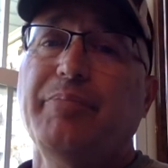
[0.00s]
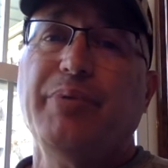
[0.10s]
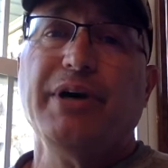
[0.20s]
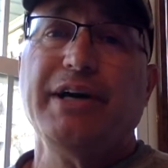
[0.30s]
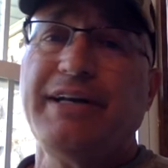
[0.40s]

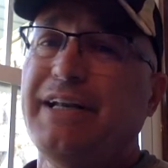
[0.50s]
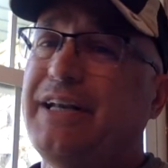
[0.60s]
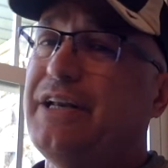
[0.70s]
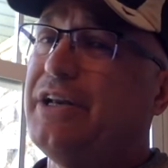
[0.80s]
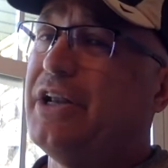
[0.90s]
but
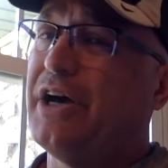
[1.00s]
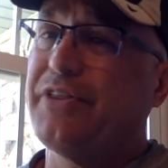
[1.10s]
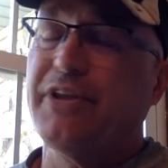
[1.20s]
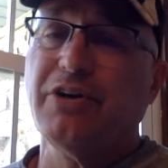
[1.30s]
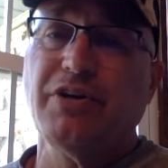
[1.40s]

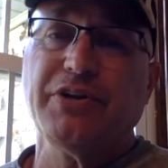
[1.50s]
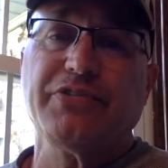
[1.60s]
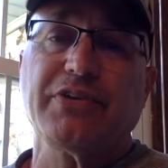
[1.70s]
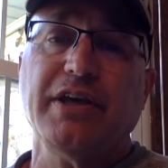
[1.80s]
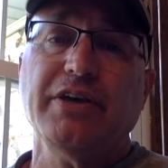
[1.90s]
nothing on a
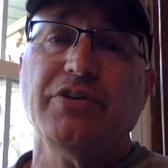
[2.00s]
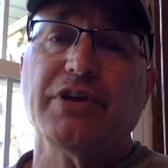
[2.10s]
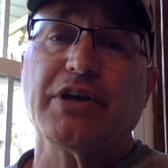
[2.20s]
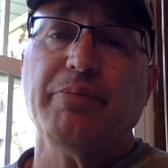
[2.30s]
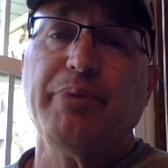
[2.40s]
scale
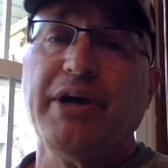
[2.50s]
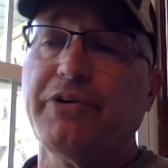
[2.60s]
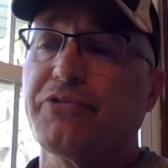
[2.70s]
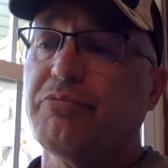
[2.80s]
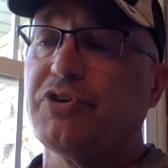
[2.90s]
that
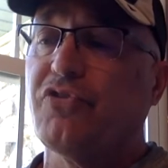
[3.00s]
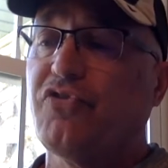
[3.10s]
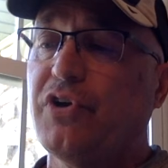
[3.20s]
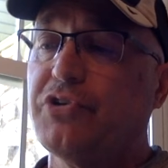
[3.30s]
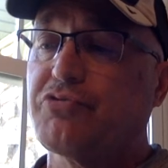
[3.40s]
compares with the
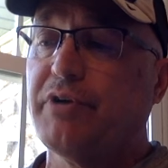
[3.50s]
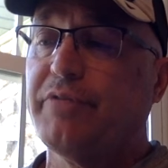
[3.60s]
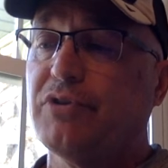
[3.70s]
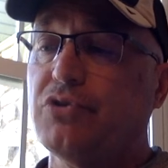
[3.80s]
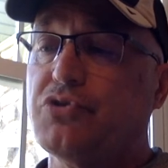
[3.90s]
French
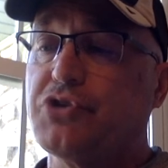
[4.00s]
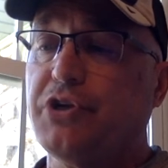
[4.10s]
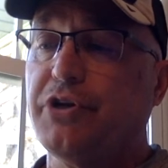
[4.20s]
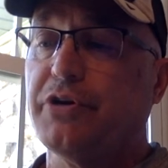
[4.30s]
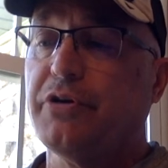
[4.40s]
Revolution
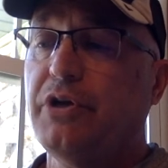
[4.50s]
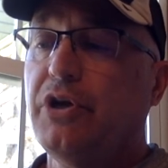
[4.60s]
here.